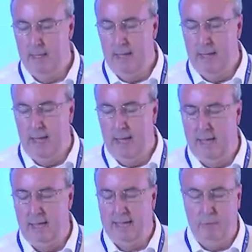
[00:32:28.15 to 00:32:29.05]

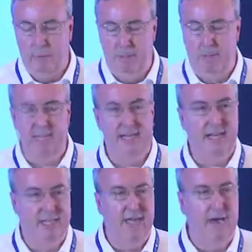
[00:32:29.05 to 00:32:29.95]
And that would be
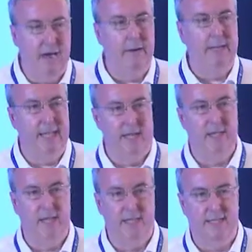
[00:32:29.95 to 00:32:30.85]
potentially higher in
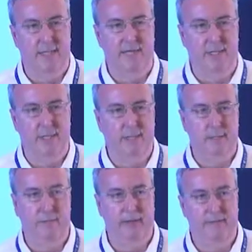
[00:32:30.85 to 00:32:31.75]
areas like services,
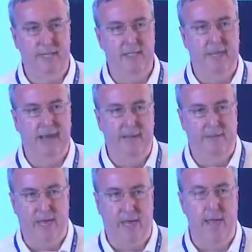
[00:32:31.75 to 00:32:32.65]
where in things like
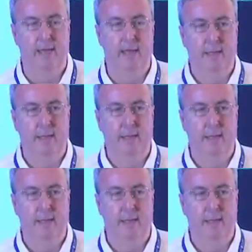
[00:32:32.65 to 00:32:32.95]
healthcare,